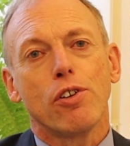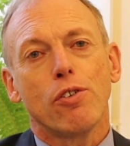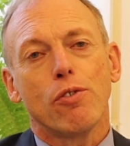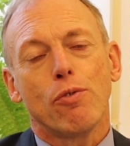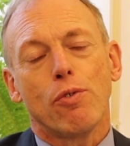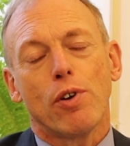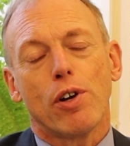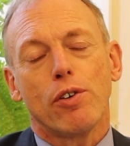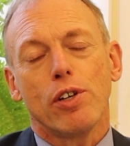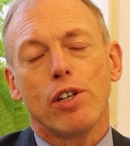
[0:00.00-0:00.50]

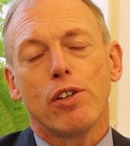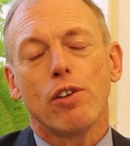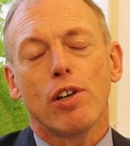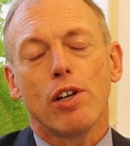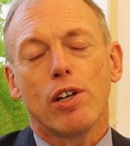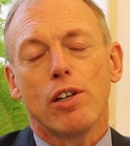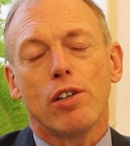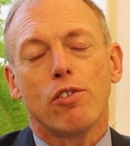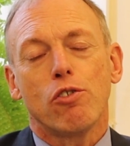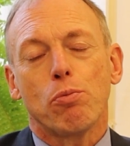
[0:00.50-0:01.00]
very
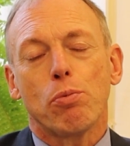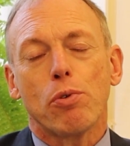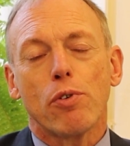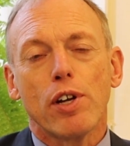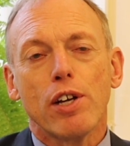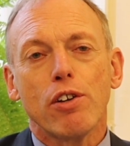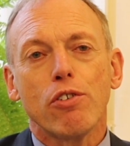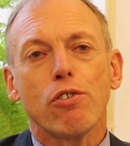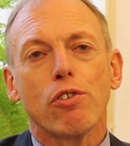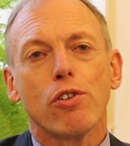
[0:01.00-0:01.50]

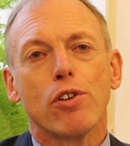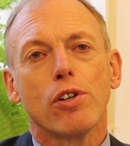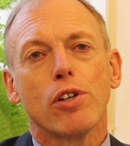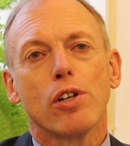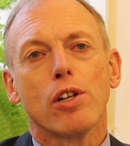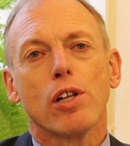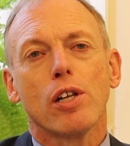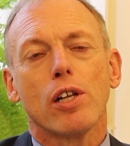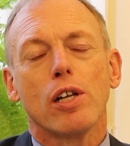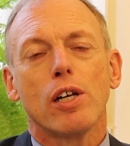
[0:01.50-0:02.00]

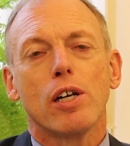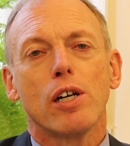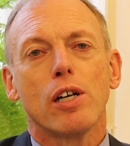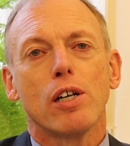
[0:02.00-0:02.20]
inspirational